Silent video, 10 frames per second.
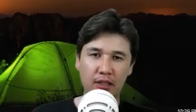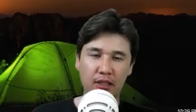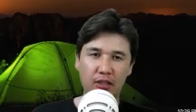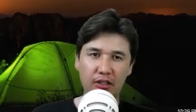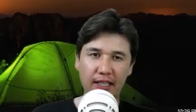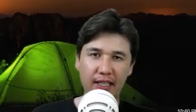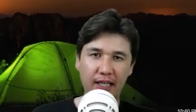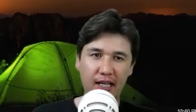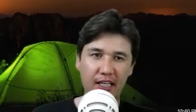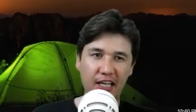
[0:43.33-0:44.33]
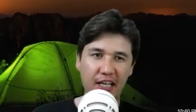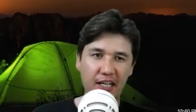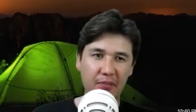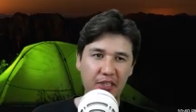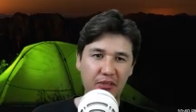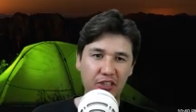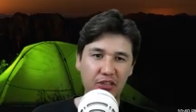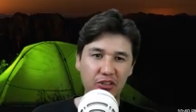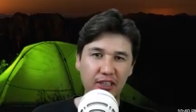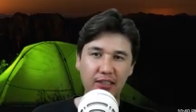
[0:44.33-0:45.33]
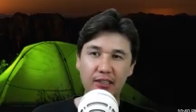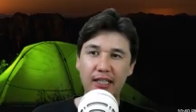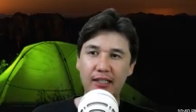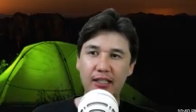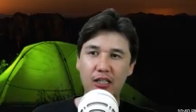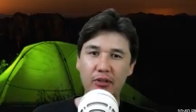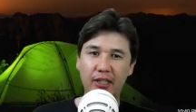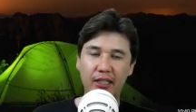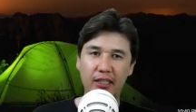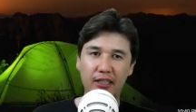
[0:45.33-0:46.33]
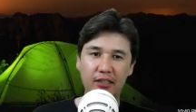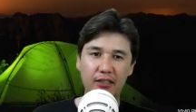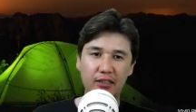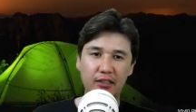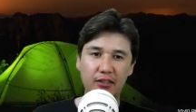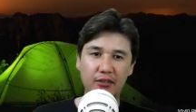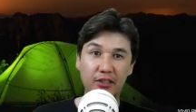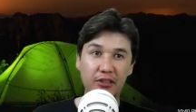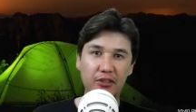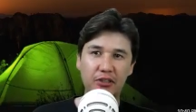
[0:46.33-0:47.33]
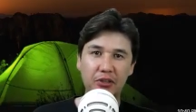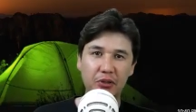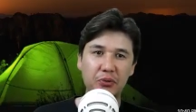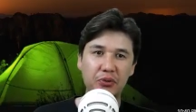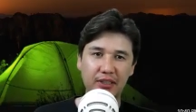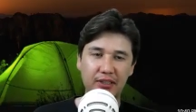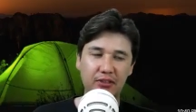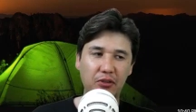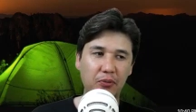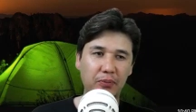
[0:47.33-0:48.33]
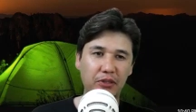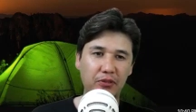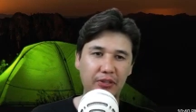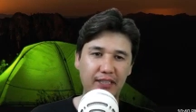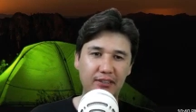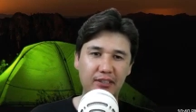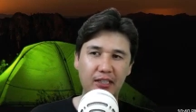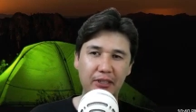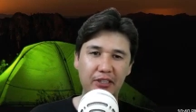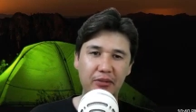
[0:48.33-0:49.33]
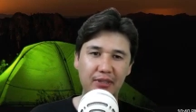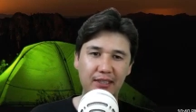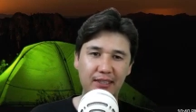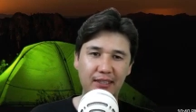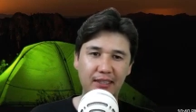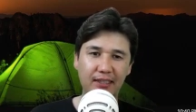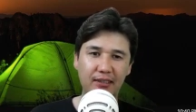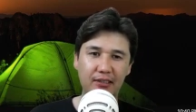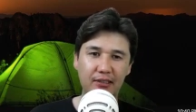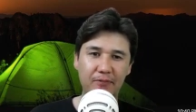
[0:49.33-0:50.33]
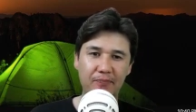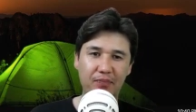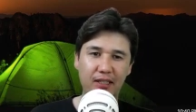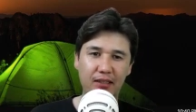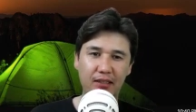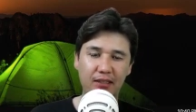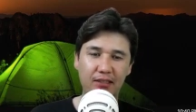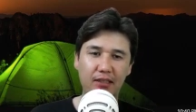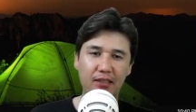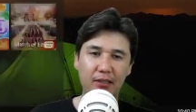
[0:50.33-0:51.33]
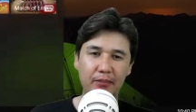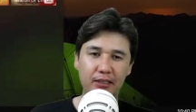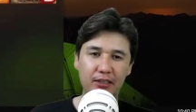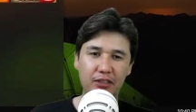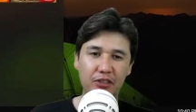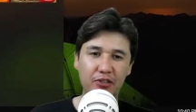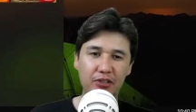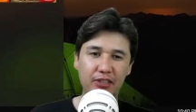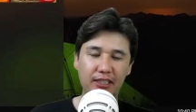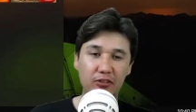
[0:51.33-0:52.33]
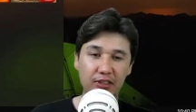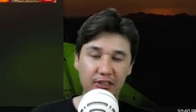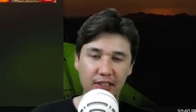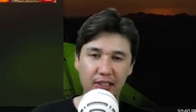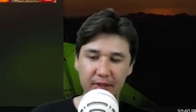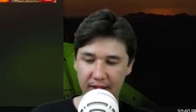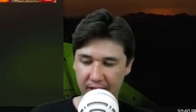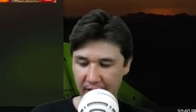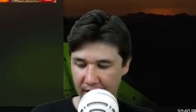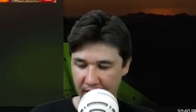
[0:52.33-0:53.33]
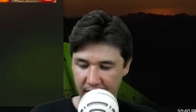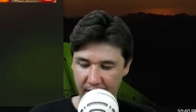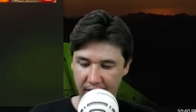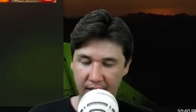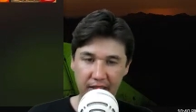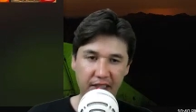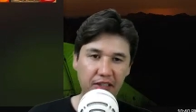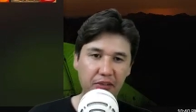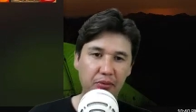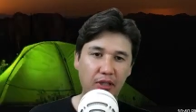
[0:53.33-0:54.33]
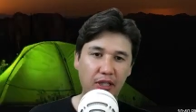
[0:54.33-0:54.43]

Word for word: okay i am in windows 10 right now and uh, once you just open your desktop and you will see here the start button you should click on start button and here you are